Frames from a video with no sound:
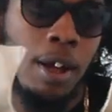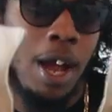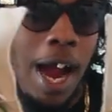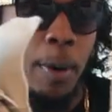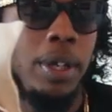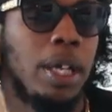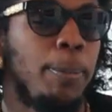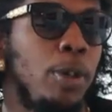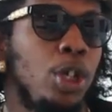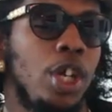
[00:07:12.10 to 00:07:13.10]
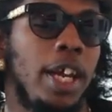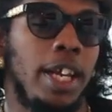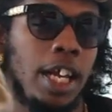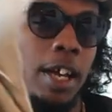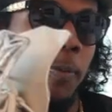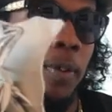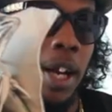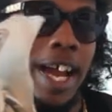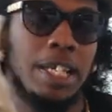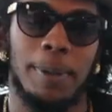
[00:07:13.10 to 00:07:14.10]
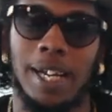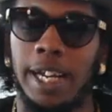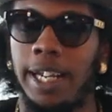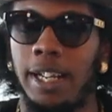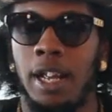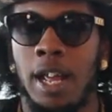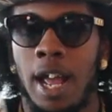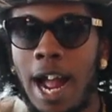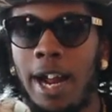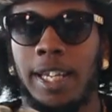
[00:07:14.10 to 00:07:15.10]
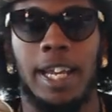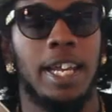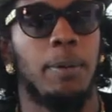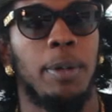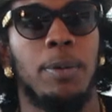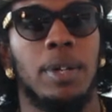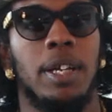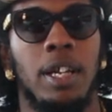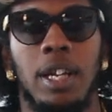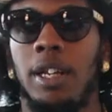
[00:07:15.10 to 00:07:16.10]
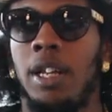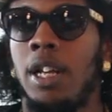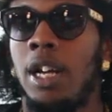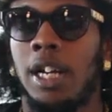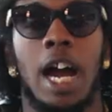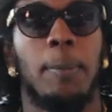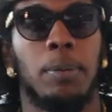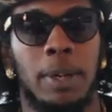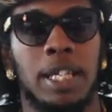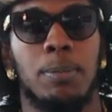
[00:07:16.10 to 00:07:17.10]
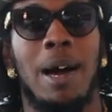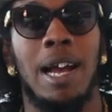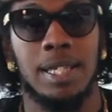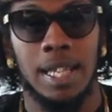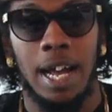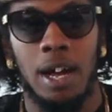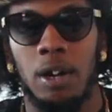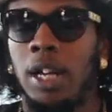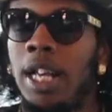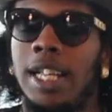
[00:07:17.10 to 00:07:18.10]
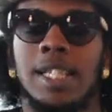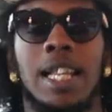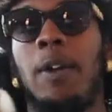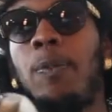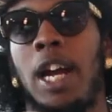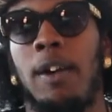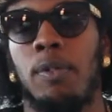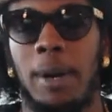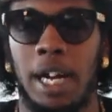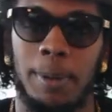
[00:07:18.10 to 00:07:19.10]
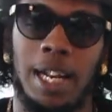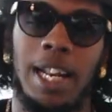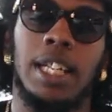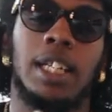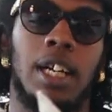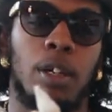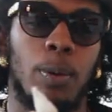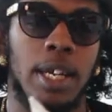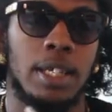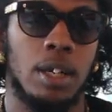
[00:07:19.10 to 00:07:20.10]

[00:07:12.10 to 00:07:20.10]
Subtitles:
I really appreciate him from the aspect. I get him. He compliments my style. It's not for everybody, but I like the colorways